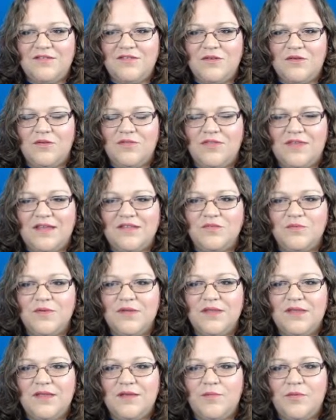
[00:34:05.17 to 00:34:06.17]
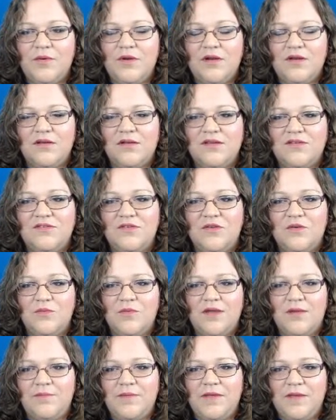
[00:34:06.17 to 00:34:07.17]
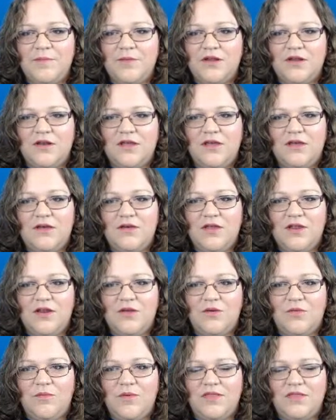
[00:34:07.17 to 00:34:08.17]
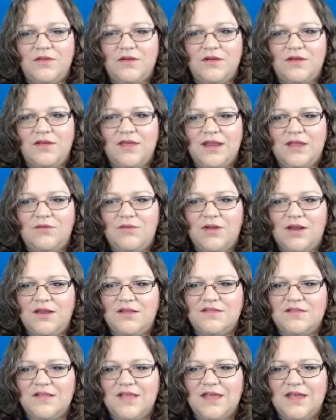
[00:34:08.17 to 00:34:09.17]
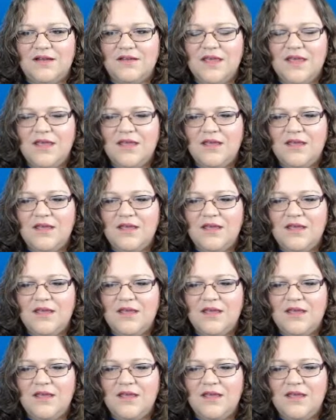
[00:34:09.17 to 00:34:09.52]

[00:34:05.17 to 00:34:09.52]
So that's really important because you want people to know, you know, what they're getting ready to select.